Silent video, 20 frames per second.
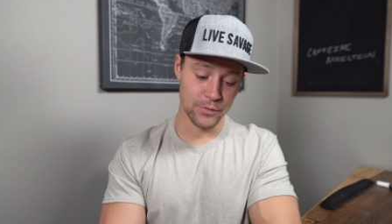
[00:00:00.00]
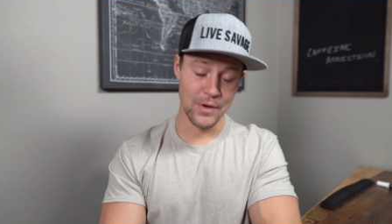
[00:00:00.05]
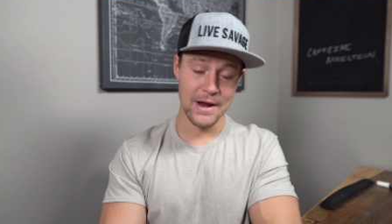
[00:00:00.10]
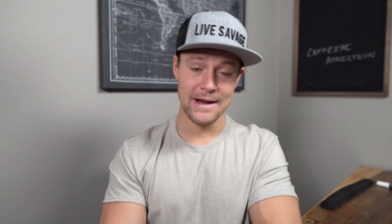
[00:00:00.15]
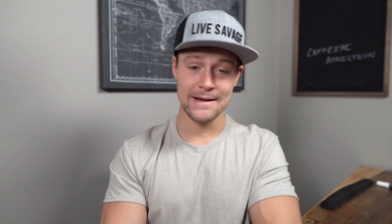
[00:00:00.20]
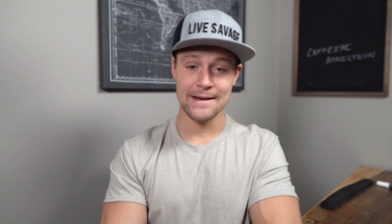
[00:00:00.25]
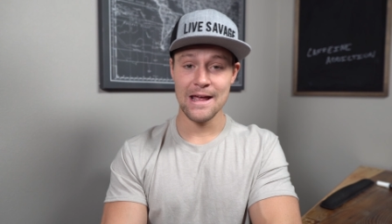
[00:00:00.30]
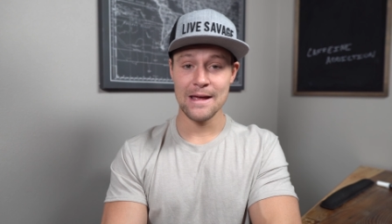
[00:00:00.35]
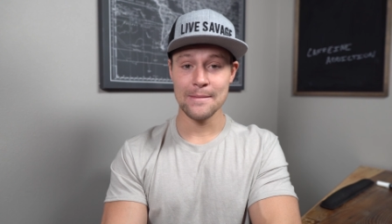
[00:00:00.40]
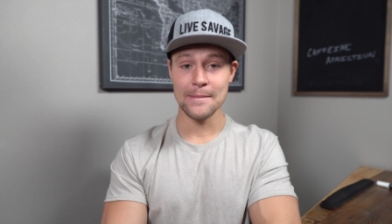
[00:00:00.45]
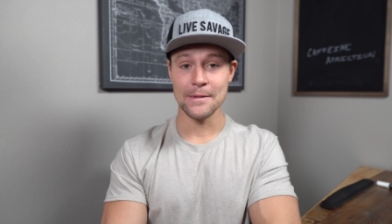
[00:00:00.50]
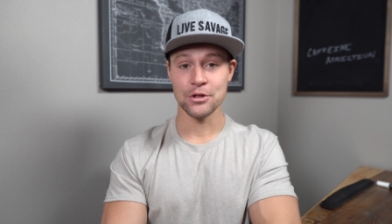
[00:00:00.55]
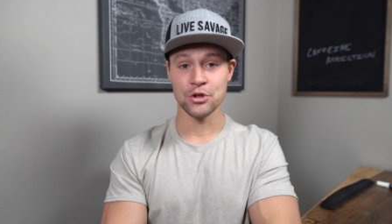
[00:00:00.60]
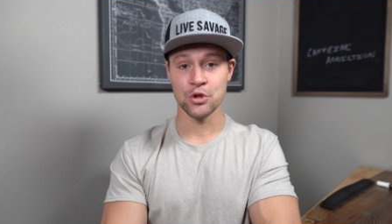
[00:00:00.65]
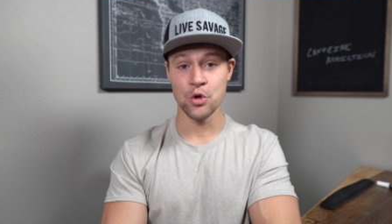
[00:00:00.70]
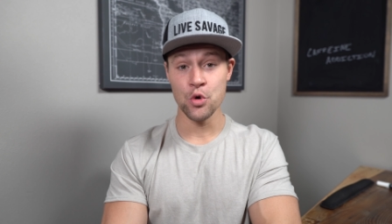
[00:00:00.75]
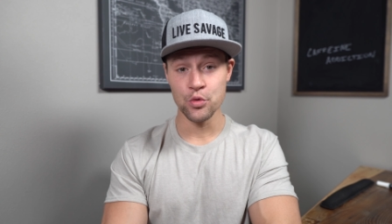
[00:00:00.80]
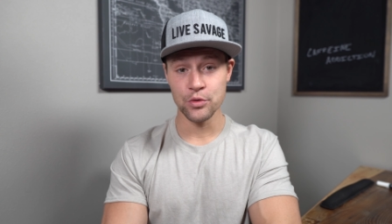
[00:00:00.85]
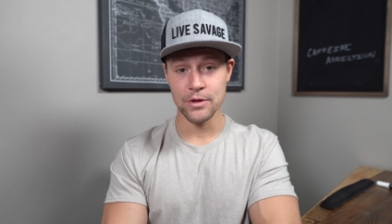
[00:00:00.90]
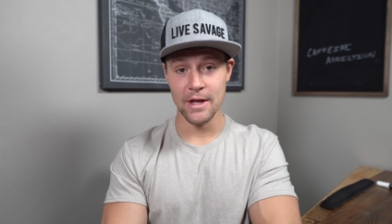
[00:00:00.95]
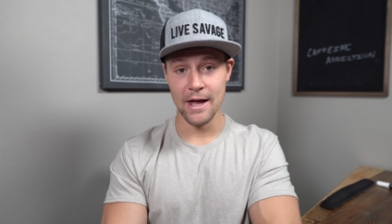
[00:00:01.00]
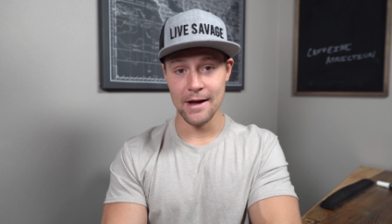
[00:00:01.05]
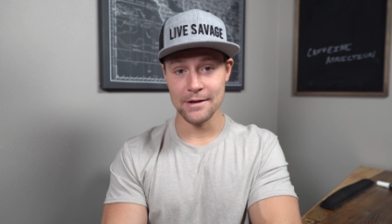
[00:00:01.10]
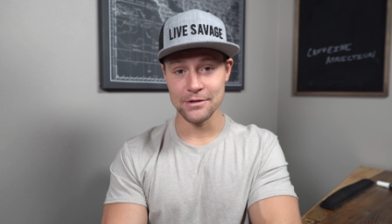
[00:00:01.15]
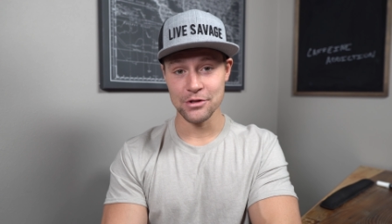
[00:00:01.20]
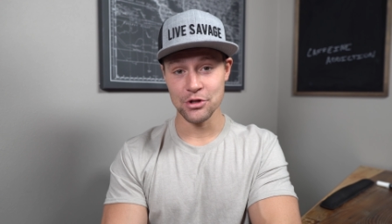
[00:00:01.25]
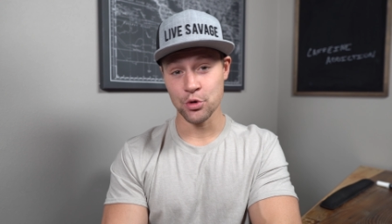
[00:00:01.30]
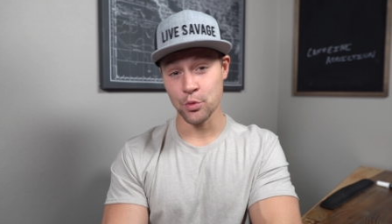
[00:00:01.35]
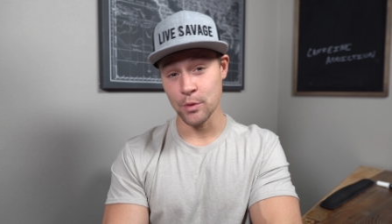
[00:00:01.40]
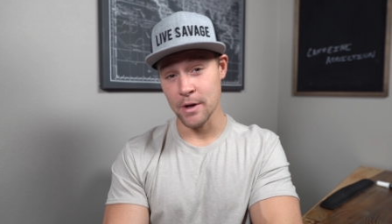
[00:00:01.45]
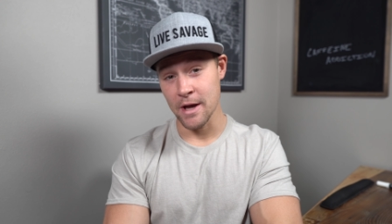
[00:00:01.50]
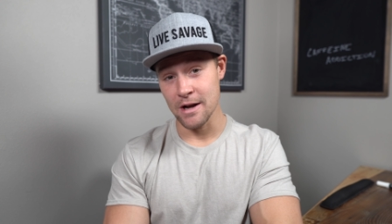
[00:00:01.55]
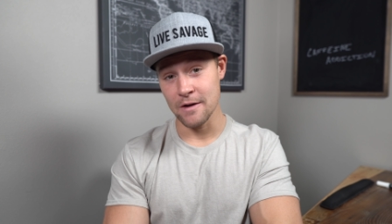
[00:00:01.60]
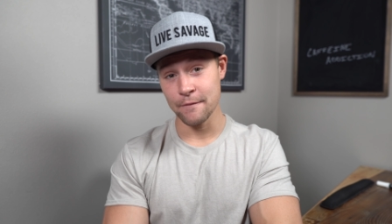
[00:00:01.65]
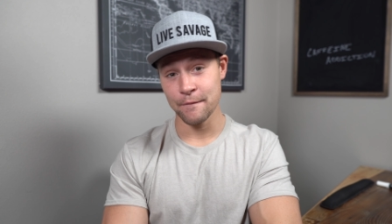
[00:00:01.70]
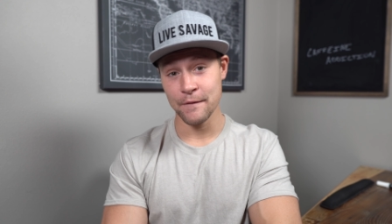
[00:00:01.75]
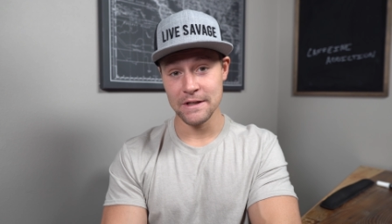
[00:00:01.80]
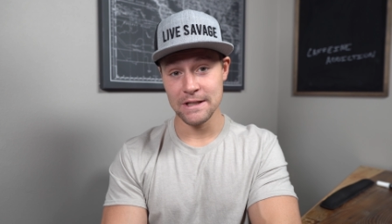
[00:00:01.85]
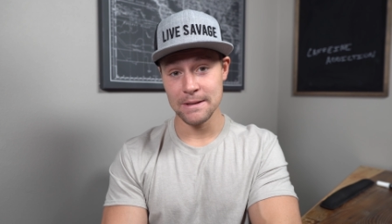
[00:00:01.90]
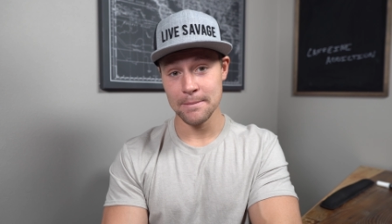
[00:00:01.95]
right now I'm at
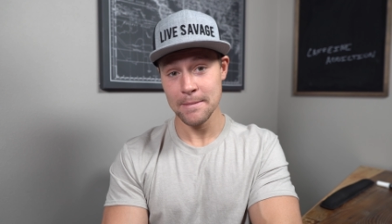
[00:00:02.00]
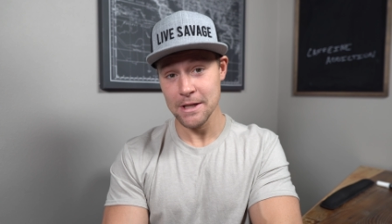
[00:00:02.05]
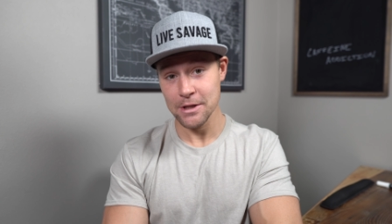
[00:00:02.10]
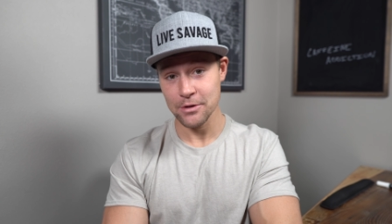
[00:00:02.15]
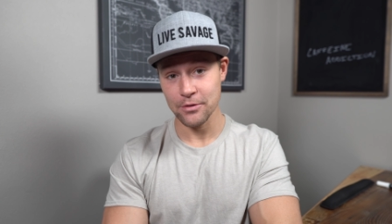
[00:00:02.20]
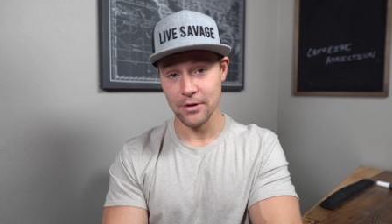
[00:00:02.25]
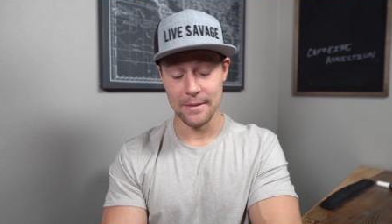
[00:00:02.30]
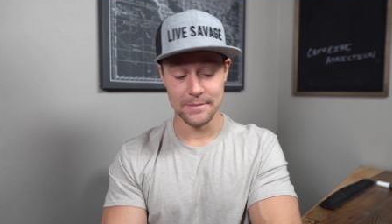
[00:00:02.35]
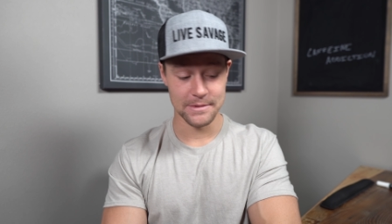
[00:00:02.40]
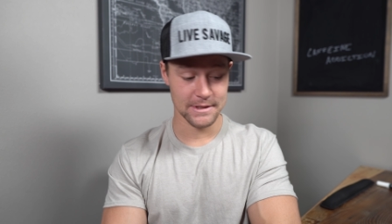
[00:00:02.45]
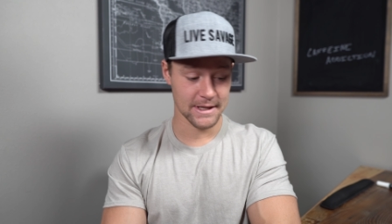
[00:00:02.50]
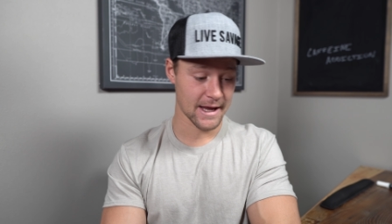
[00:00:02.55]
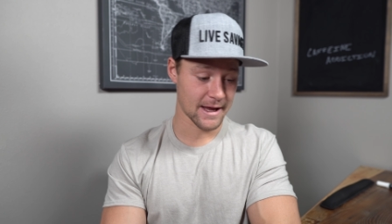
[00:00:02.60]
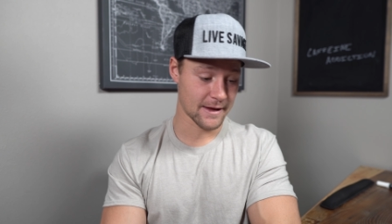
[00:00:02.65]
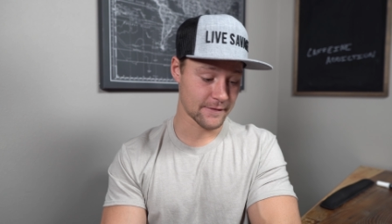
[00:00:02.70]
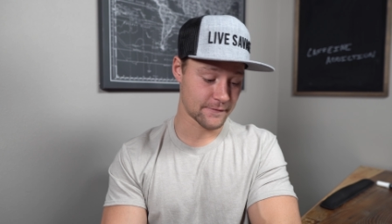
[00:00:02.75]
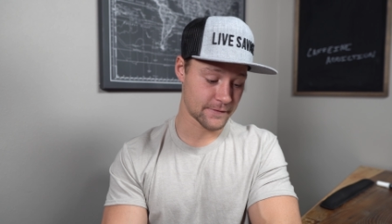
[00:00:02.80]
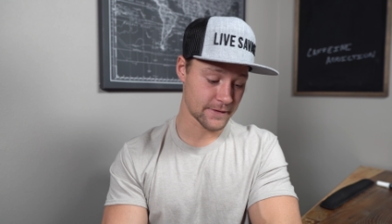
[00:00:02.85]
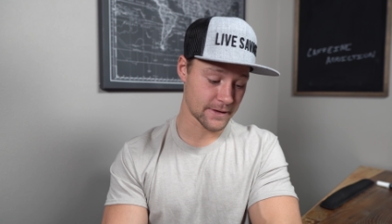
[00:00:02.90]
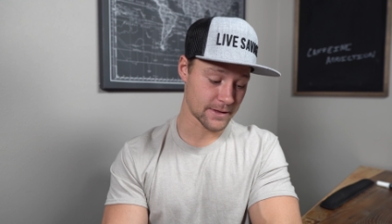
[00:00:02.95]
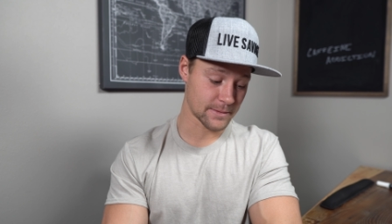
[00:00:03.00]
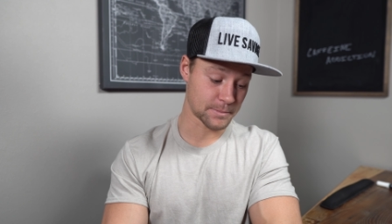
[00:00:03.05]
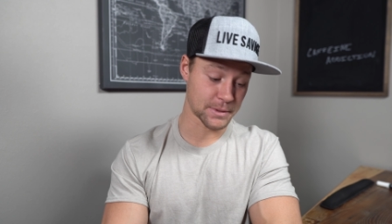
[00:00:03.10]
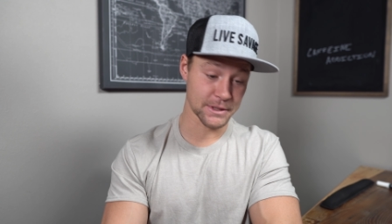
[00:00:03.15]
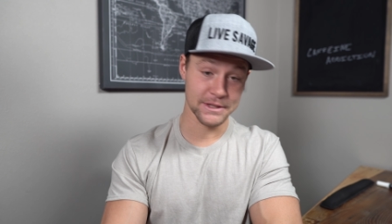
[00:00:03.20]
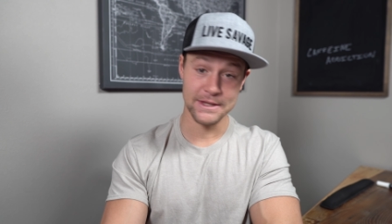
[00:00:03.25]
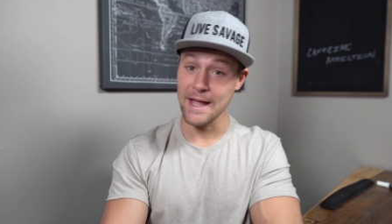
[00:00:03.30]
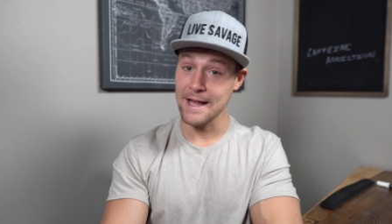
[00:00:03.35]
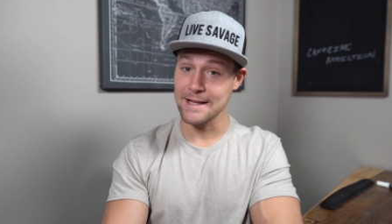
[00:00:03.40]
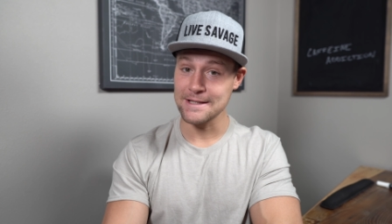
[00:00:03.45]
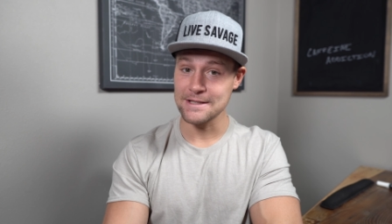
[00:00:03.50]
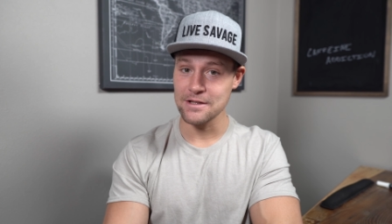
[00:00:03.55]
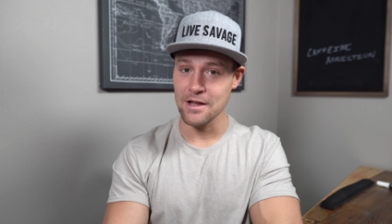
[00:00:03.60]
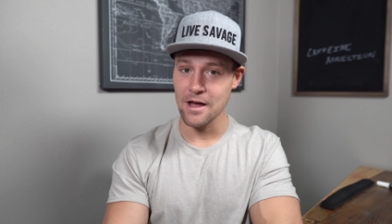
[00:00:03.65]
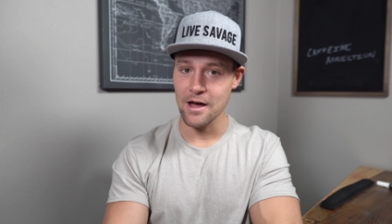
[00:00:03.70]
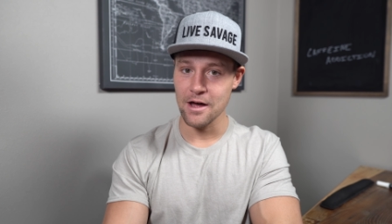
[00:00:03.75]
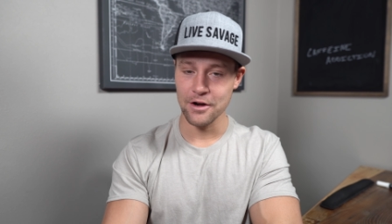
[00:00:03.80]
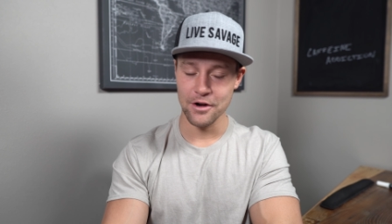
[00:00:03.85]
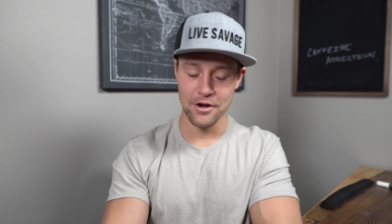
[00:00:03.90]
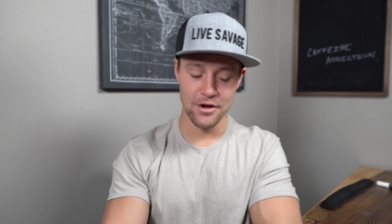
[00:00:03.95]
2,350 milligrams caffeine. But that's
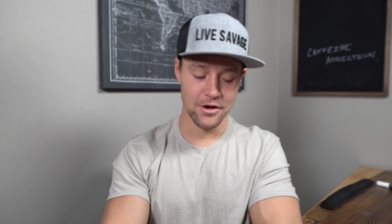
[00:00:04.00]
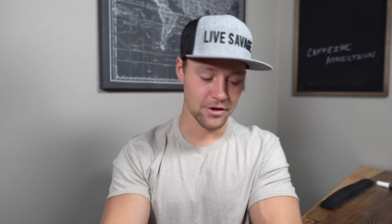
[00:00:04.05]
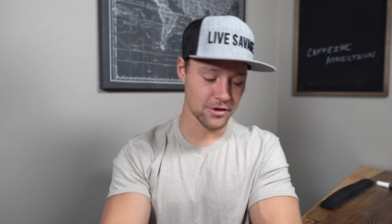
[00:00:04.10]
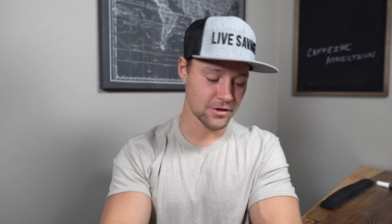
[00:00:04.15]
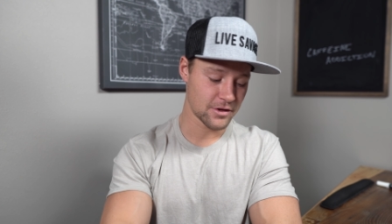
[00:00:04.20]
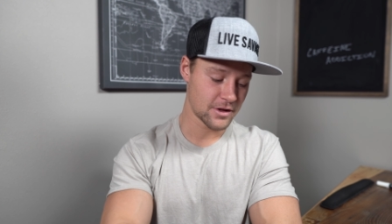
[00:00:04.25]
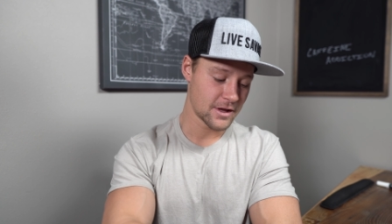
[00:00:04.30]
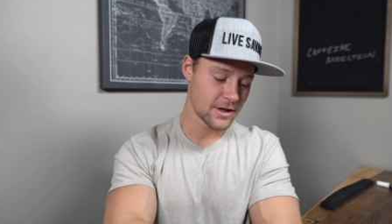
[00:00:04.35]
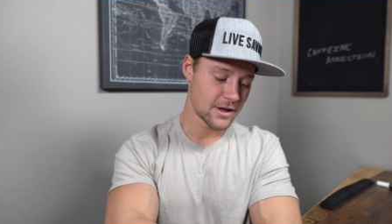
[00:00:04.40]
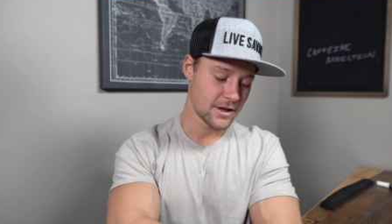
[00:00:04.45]
not all.